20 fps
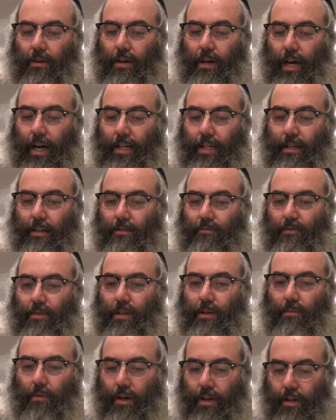I didn't
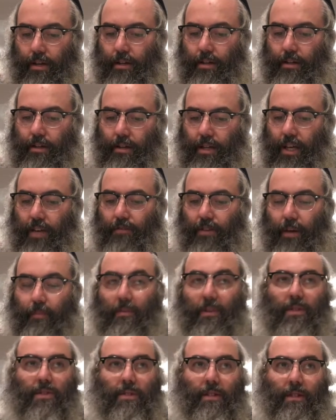really want to give up
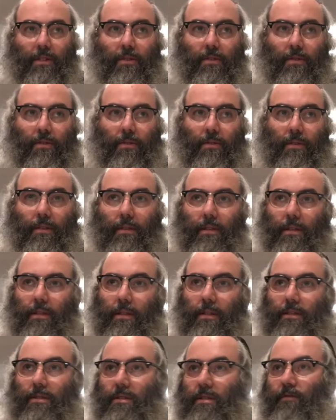listening to
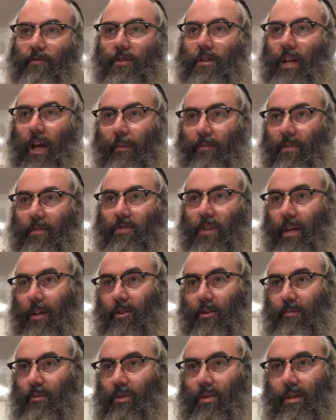this different types of
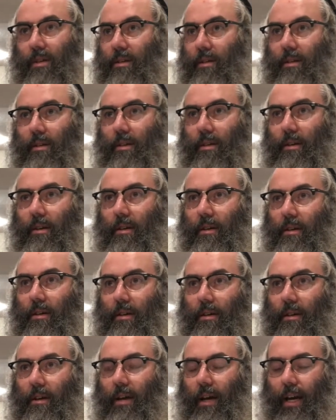secular music,
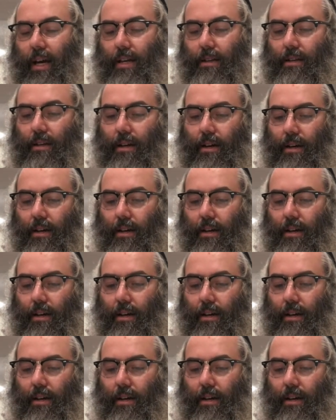and